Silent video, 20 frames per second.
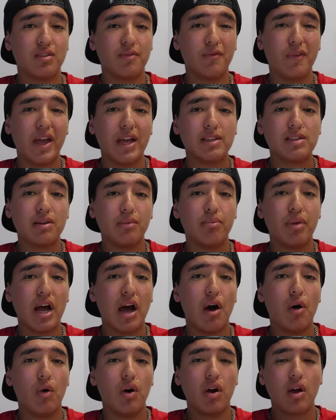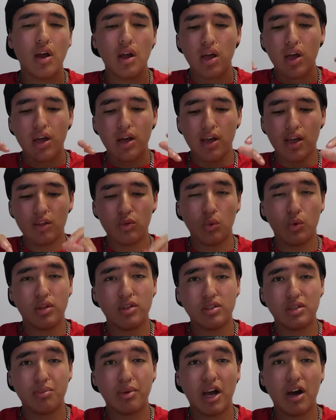phantom power in order
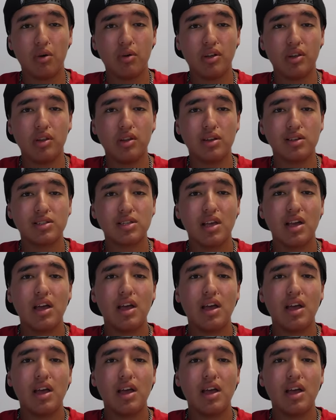to power this,